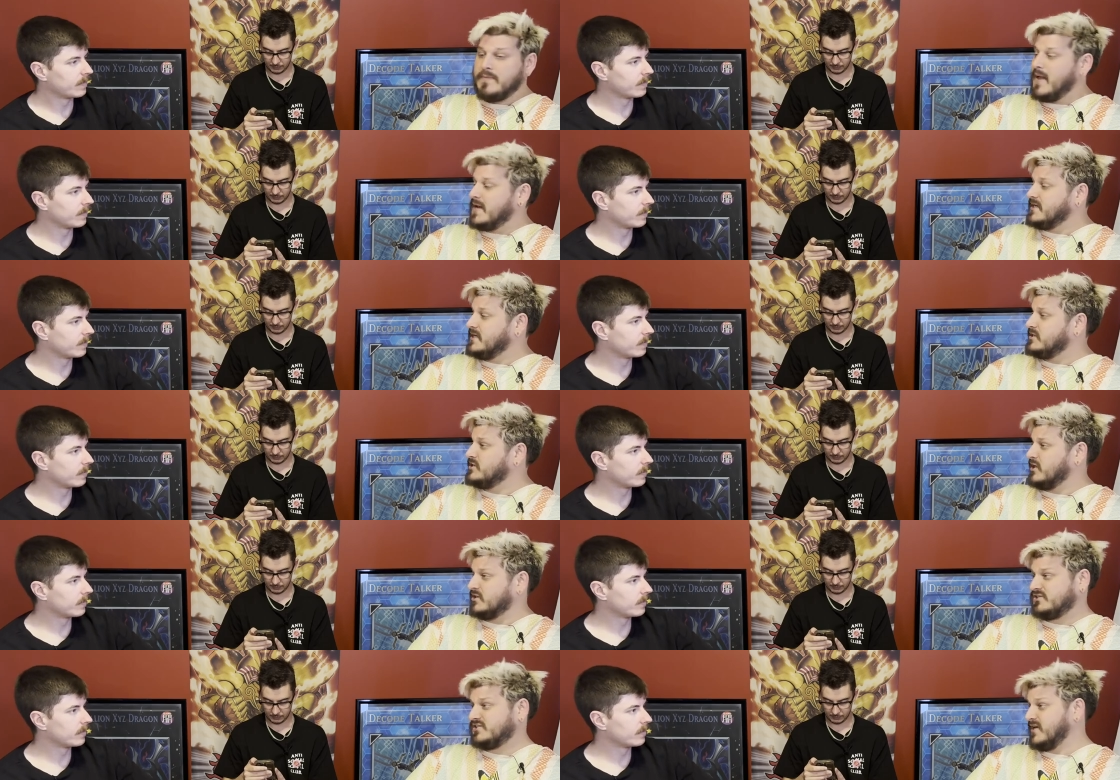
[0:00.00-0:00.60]
Speaker 1: they
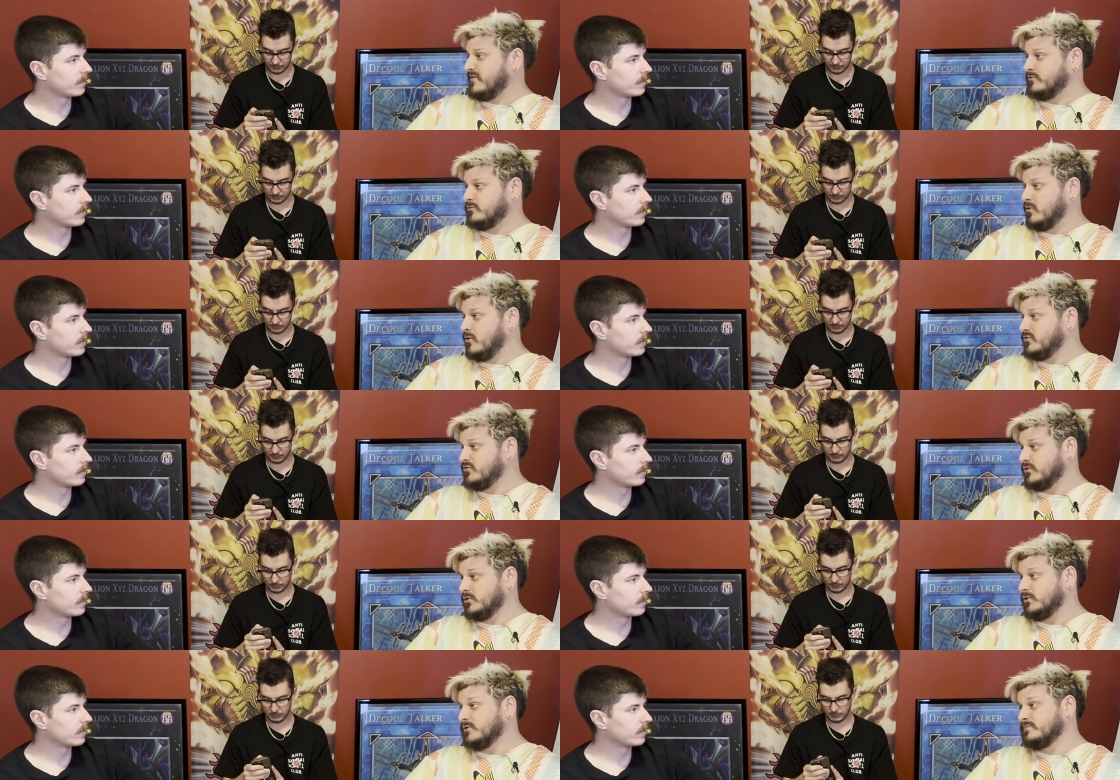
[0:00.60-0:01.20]
didn't touch Seven
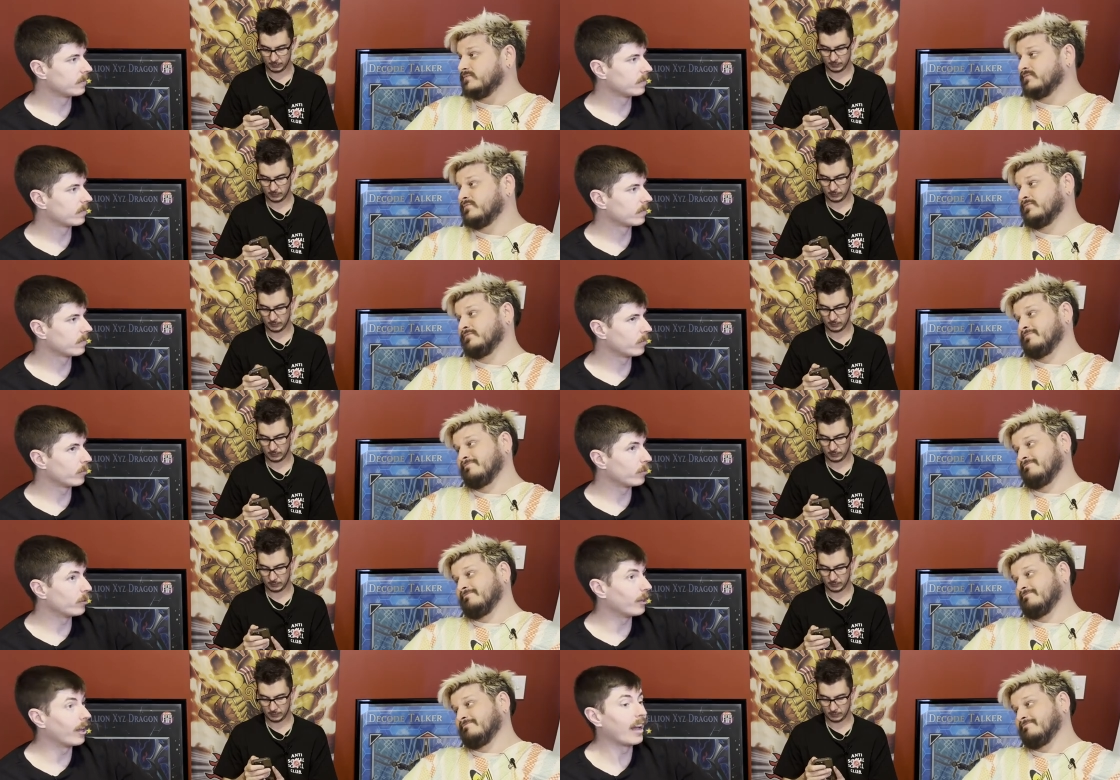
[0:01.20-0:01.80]
Roads at all.
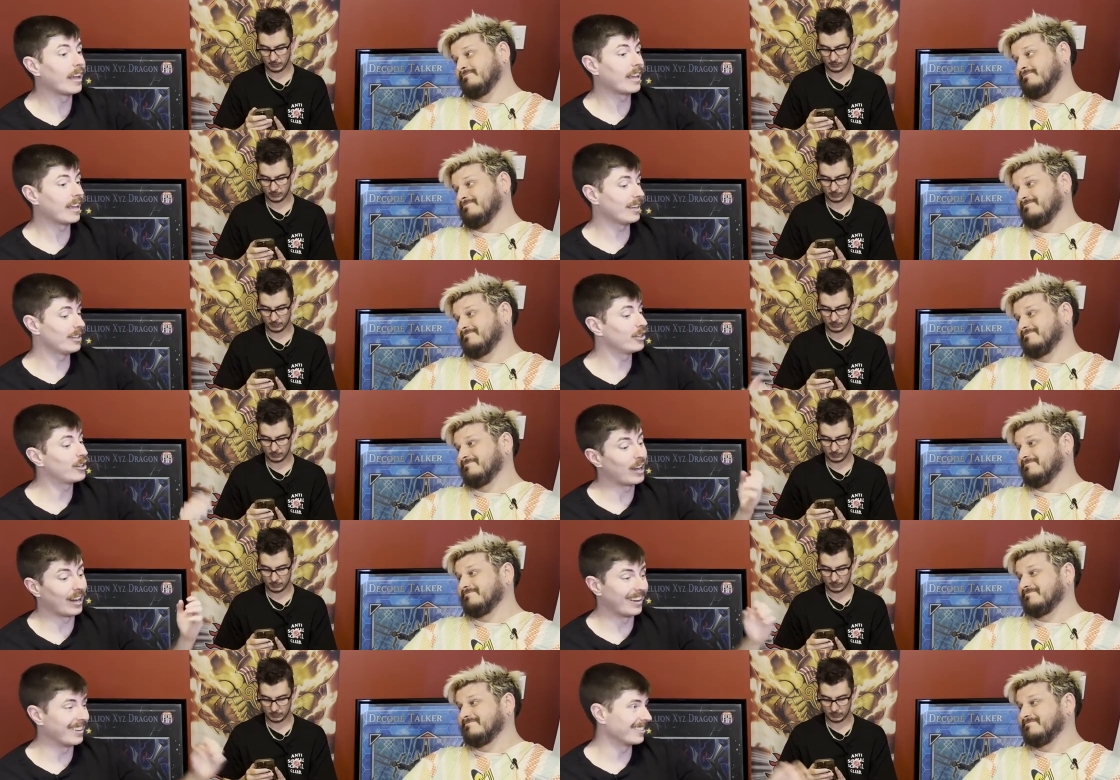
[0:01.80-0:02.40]

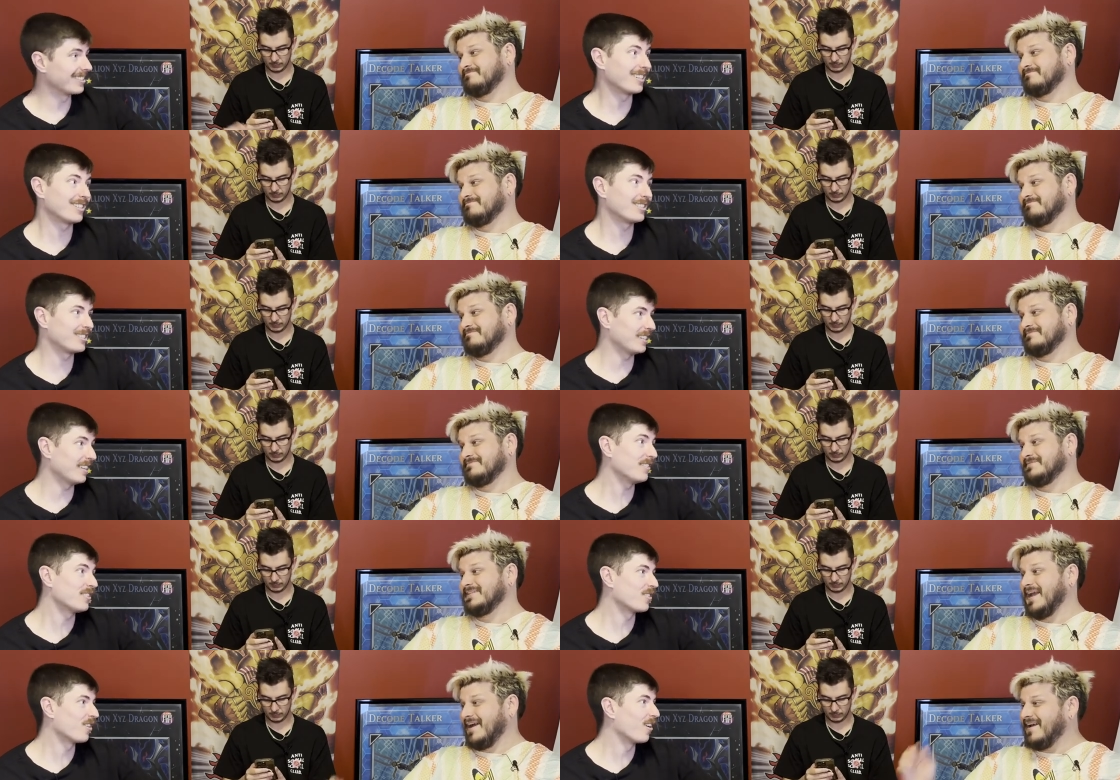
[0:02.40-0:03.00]
Speaker 2: again, you can't touch
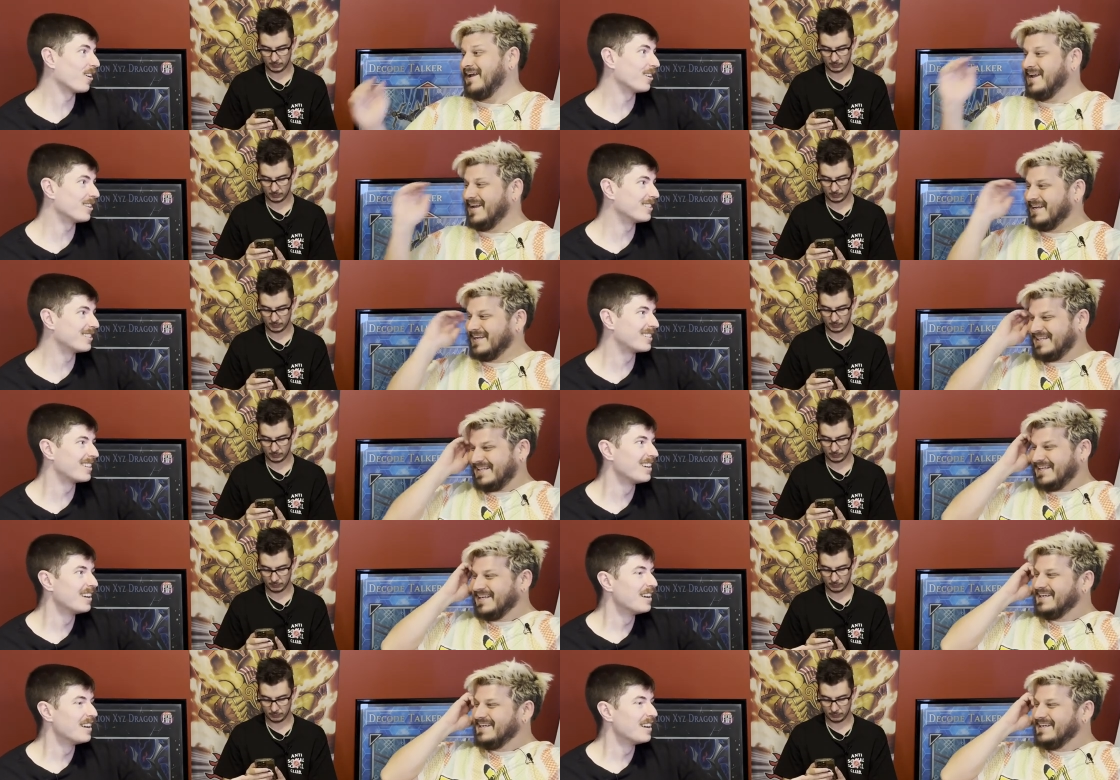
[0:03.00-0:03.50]
Seven yeah. Roads